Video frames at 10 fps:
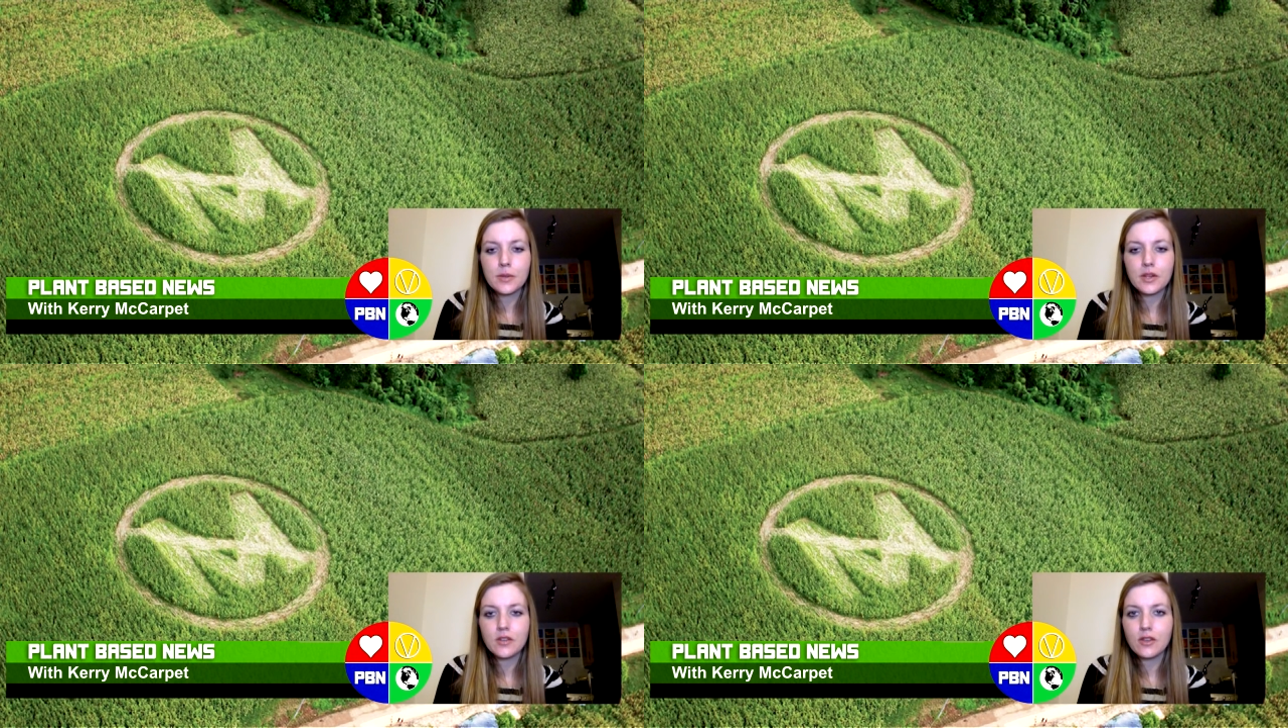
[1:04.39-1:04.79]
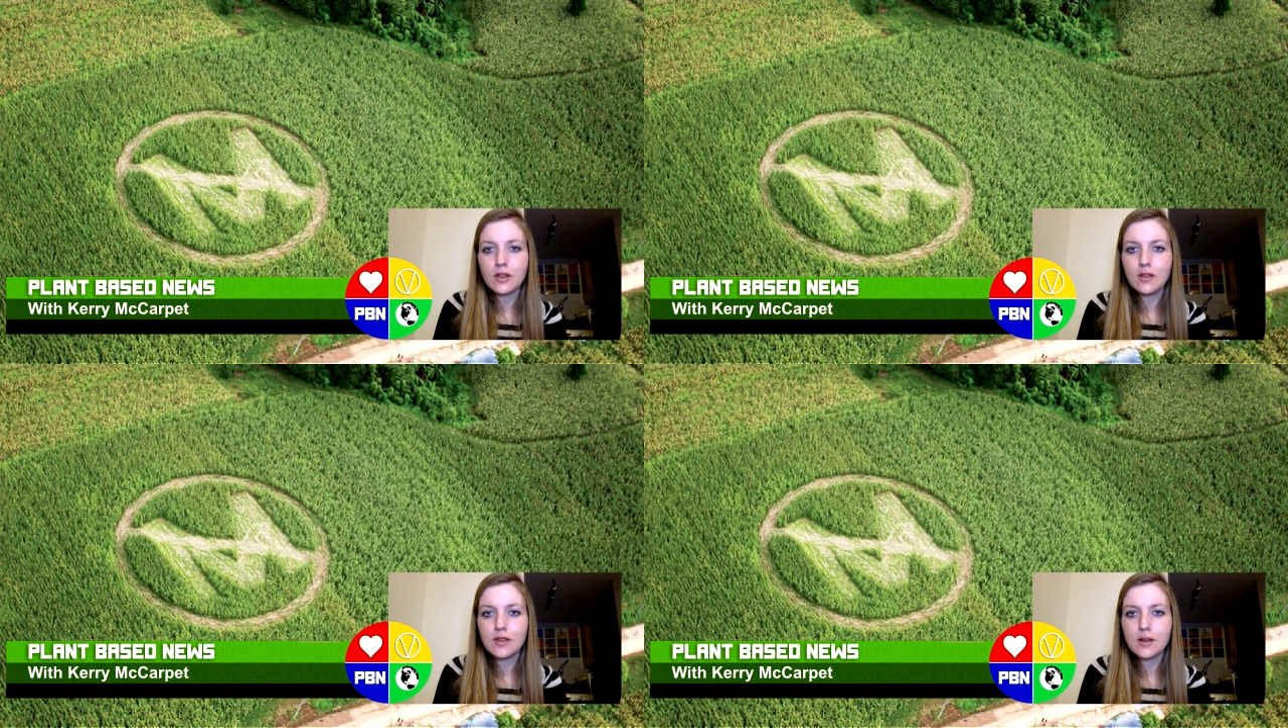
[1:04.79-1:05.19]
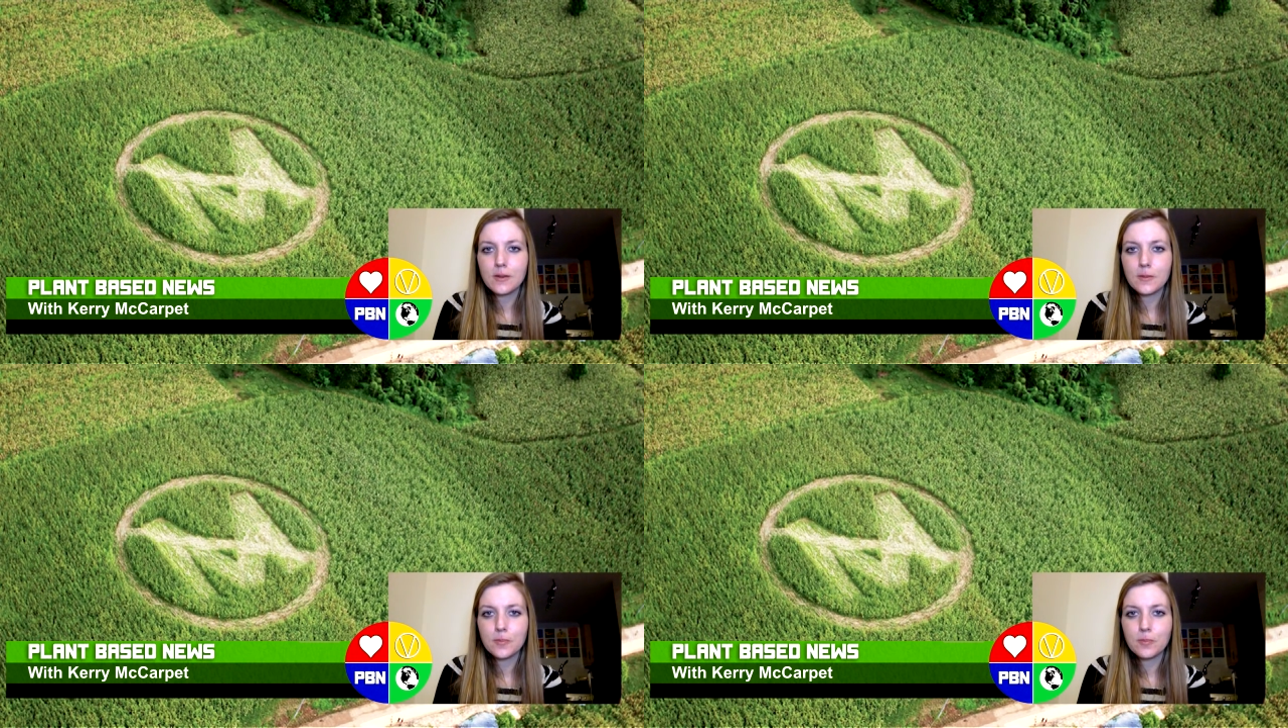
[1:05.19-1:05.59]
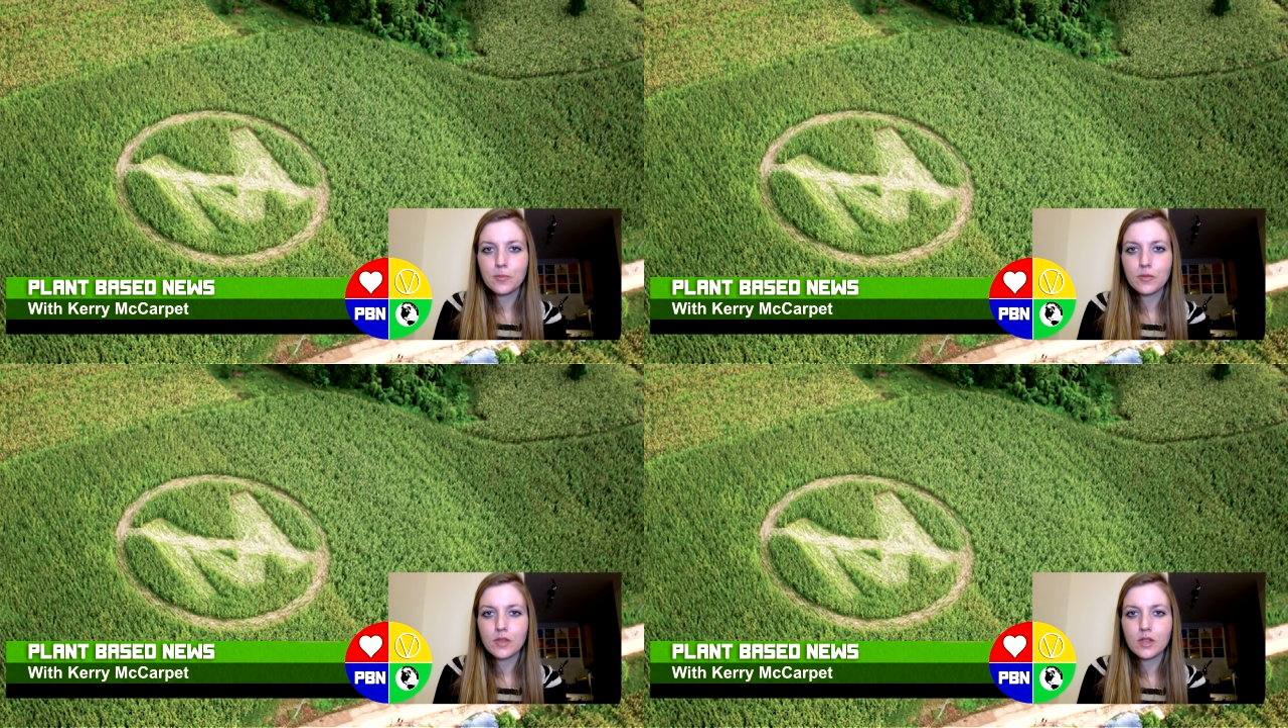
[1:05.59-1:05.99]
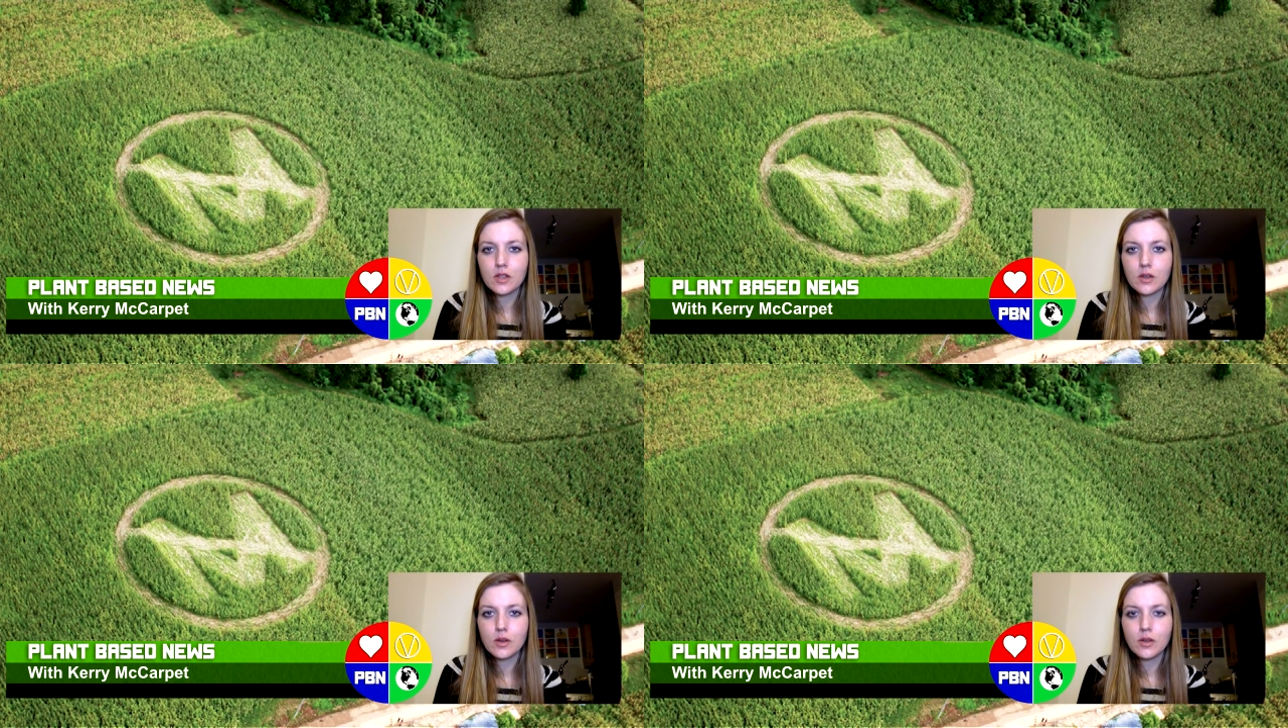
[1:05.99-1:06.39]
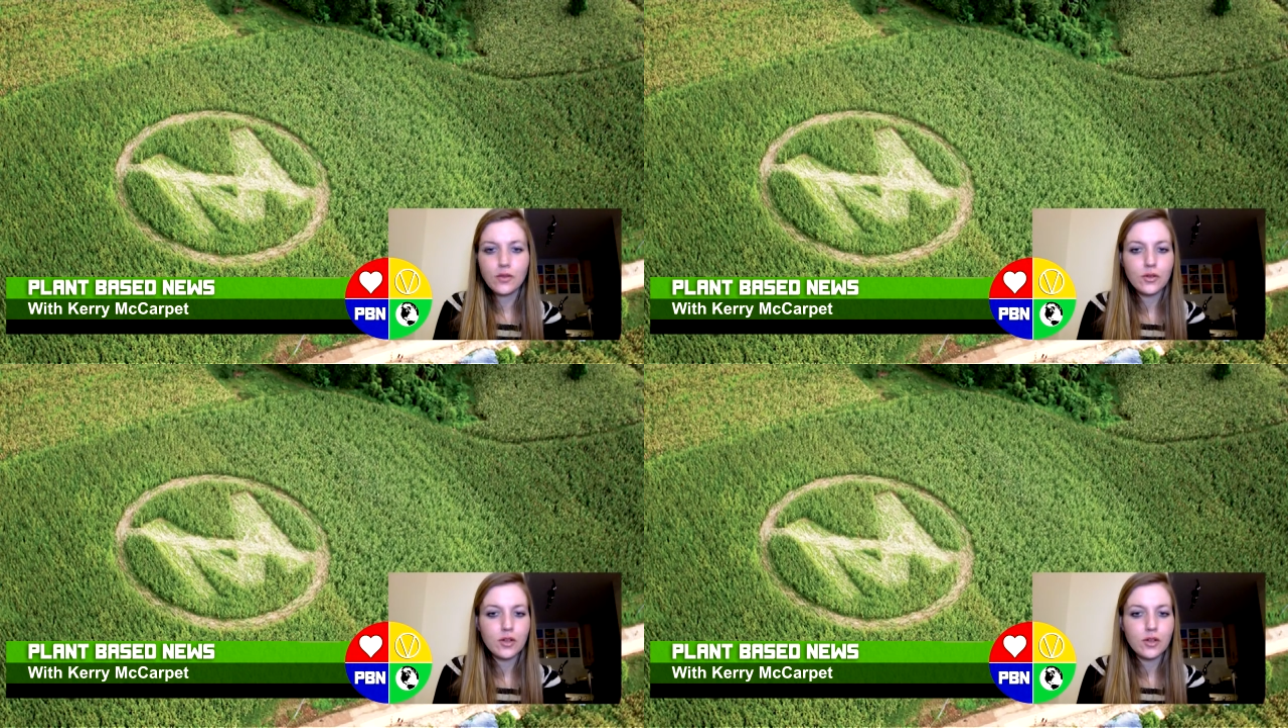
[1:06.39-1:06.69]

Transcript: But it turns out quite a few